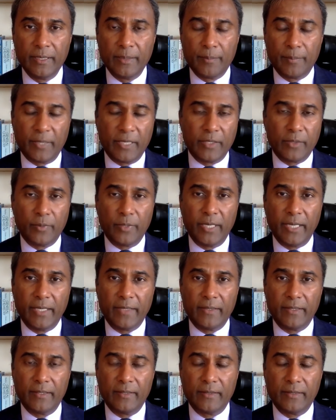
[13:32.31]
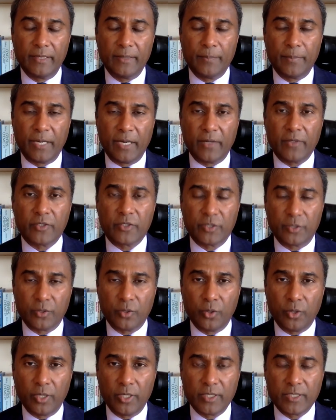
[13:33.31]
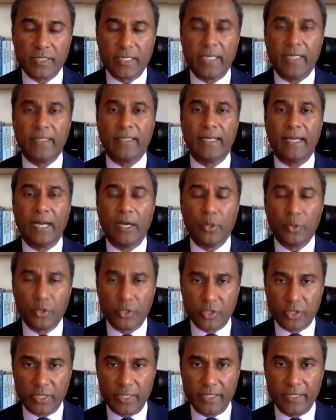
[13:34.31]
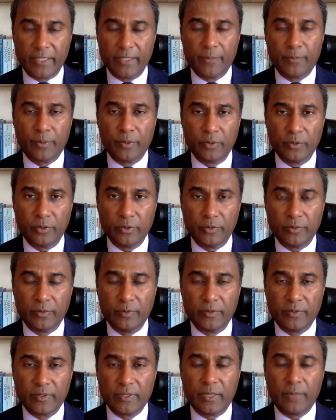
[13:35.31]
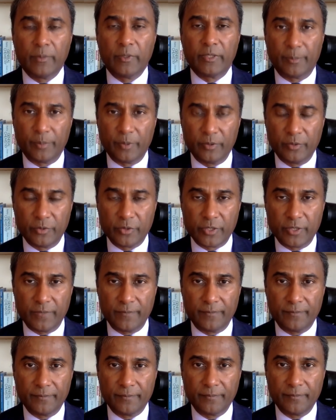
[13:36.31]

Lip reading: By the way, the Paris Accords allows China to pollute, double their pollution.